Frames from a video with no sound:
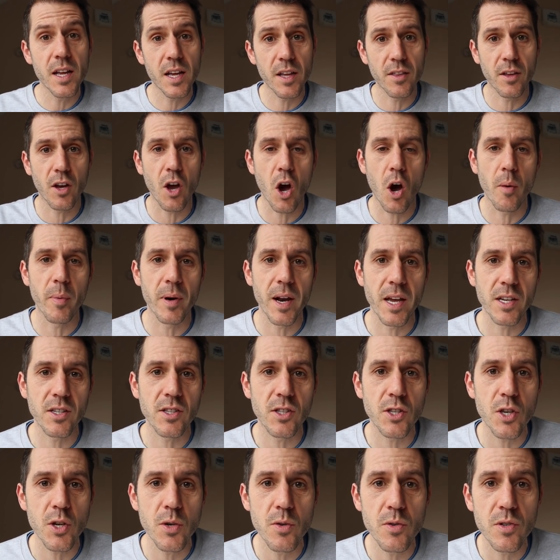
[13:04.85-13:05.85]
in the Carbon
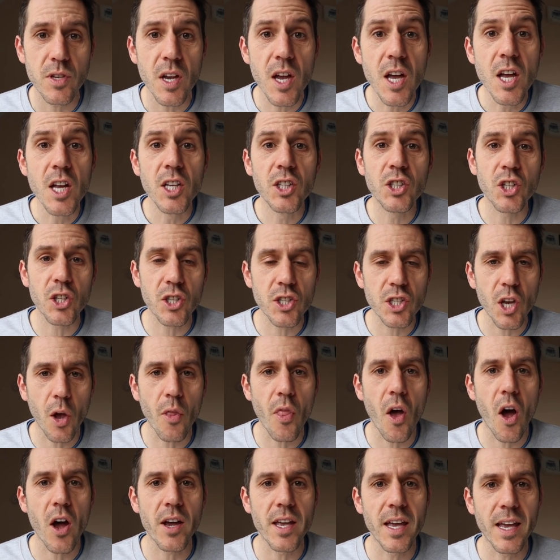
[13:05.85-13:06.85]
X2s just
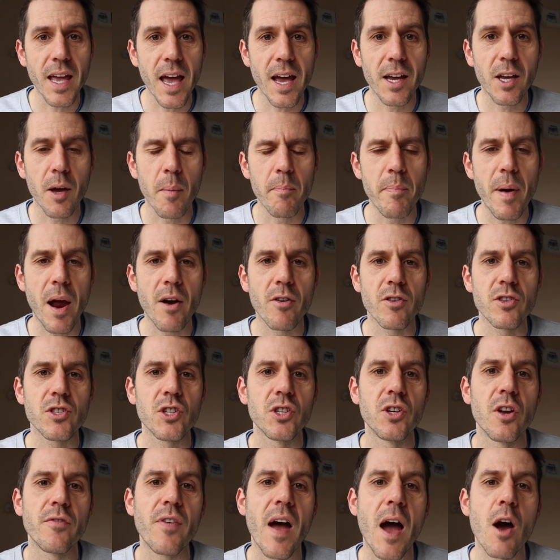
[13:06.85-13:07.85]
so that I can get a
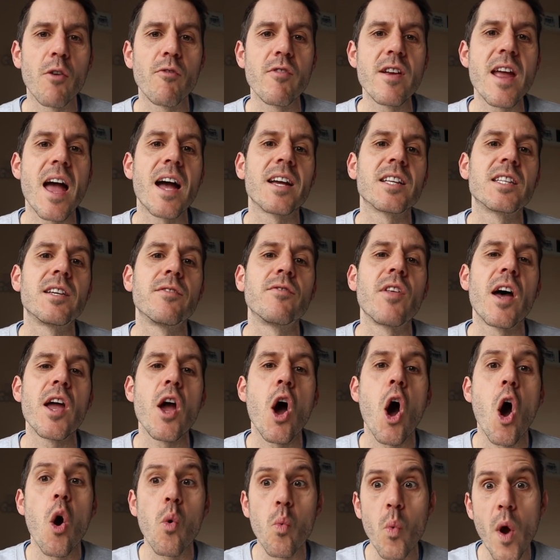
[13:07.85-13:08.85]
comparison of how reactive
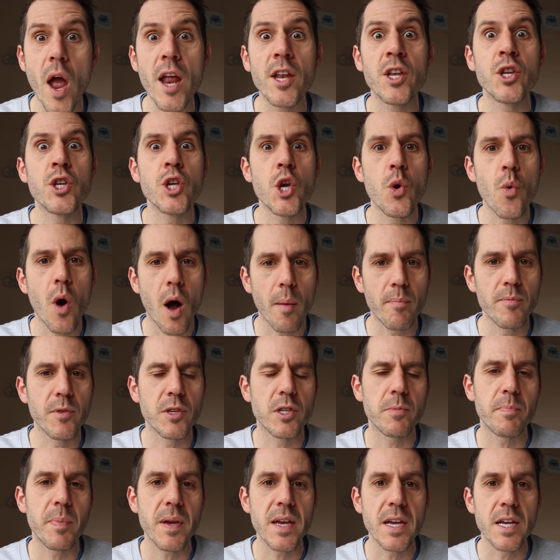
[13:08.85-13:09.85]
they are when you up the
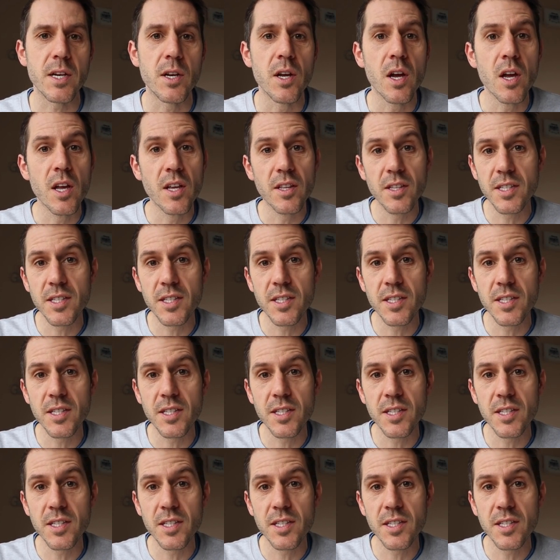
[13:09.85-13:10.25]
speed.